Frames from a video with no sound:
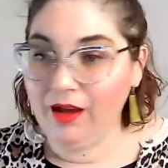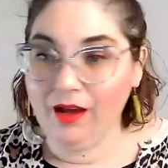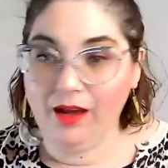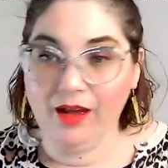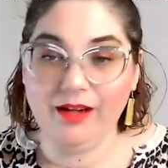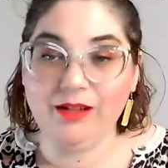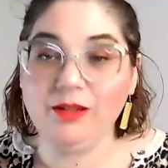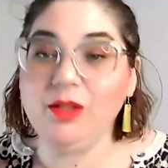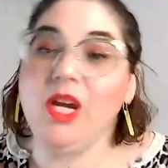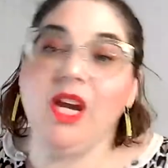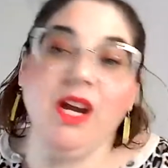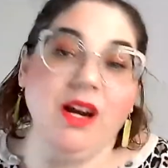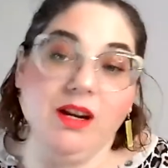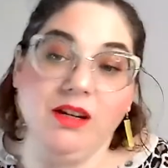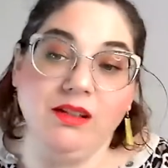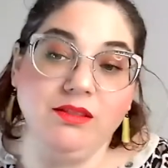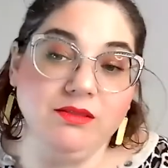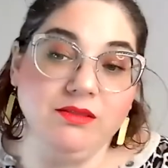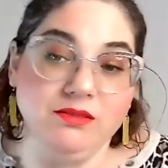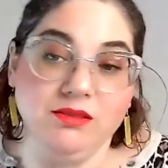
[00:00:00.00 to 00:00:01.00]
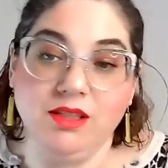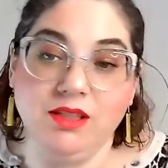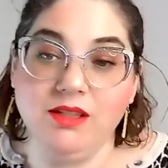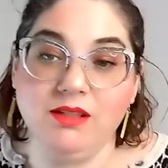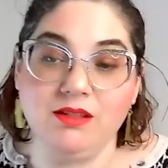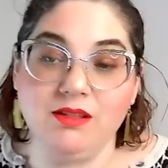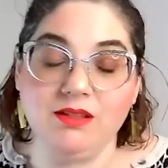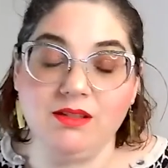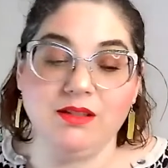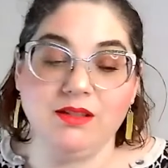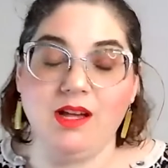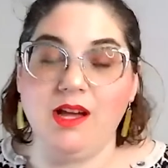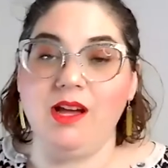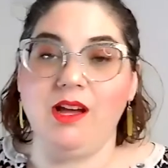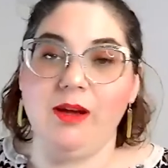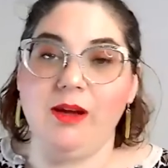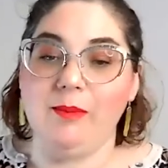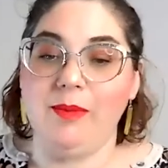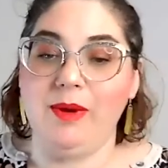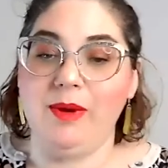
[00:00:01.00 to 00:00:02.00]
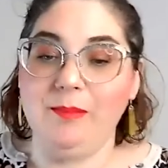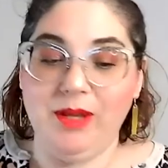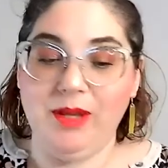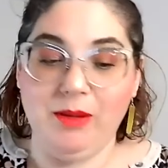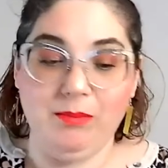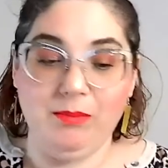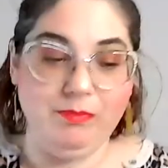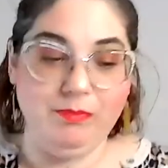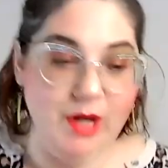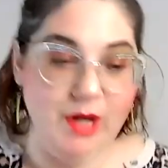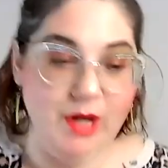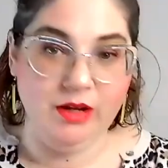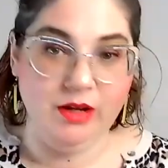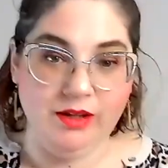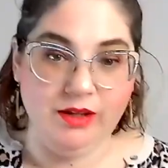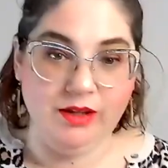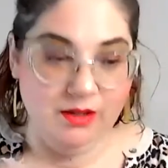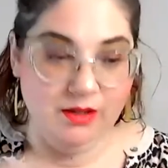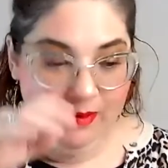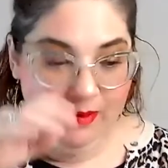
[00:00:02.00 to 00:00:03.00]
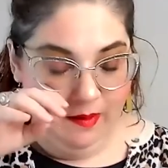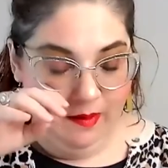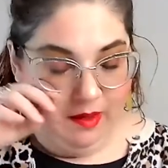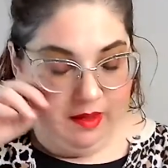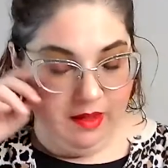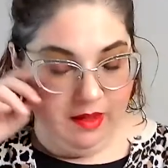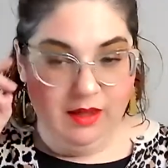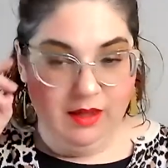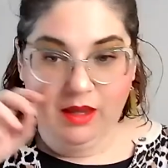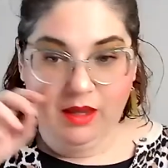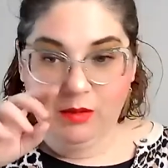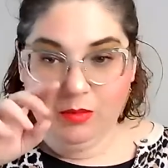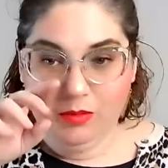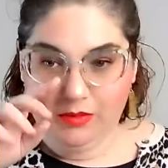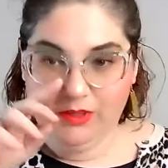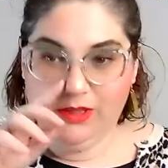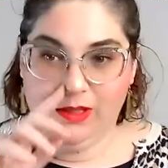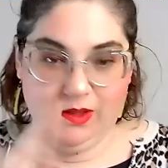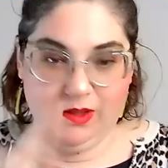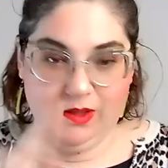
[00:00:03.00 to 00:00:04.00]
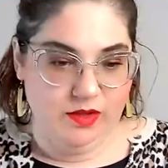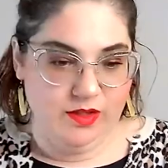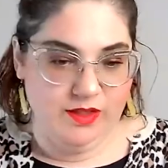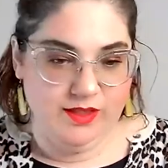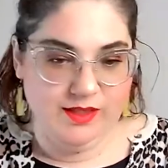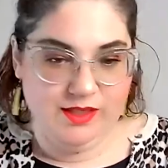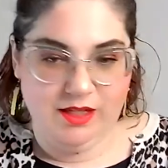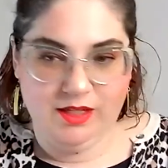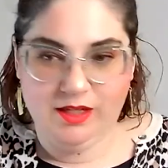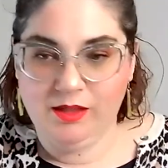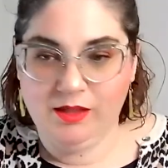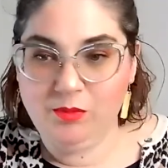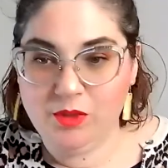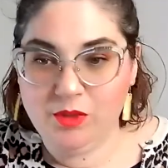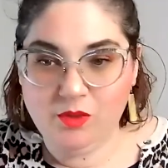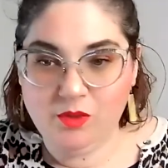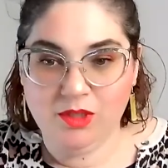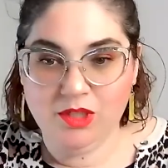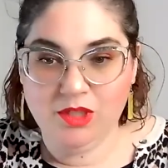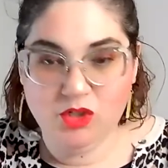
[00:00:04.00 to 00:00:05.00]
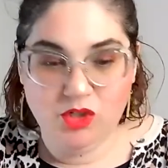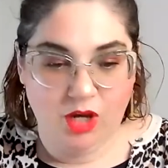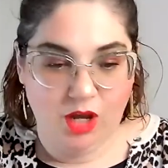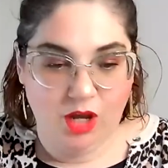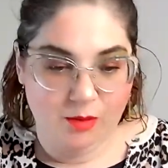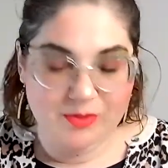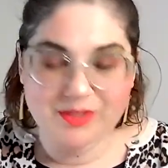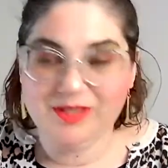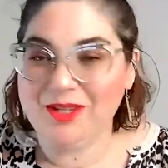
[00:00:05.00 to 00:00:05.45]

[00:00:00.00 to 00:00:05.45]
I don't care because um, I'm like barely able to get this done in between jobs.